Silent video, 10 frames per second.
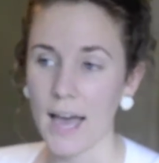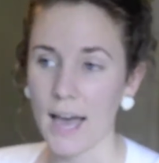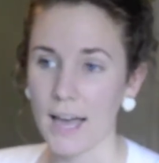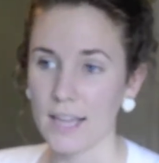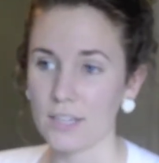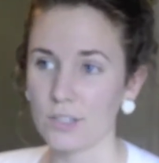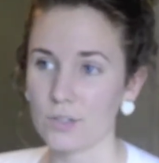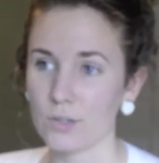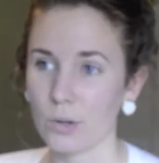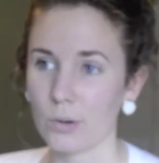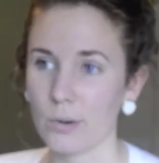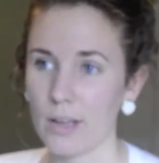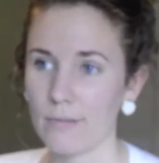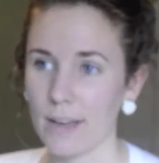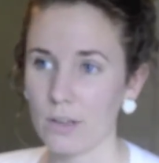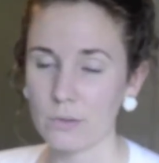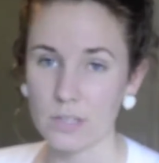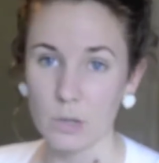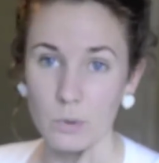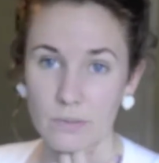And so if I use
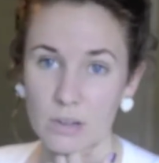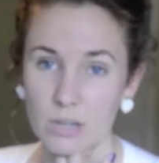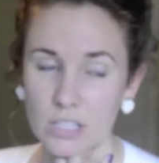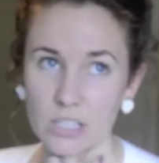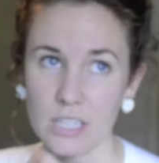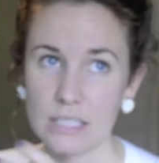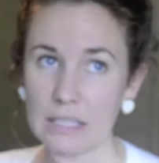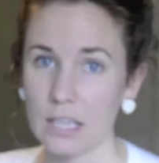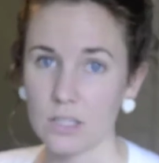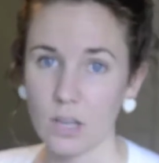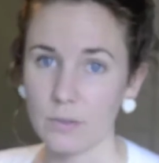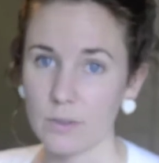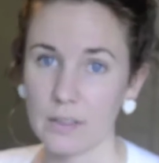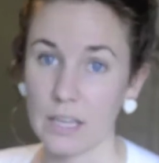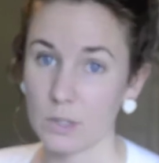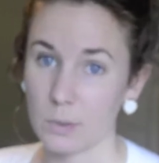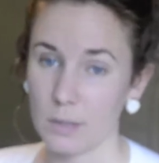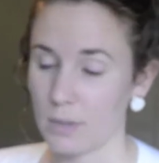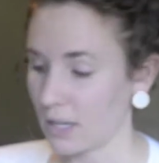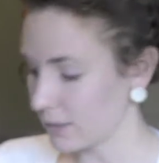liquid foundation, it slides off in like
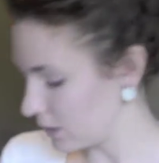20 minutes.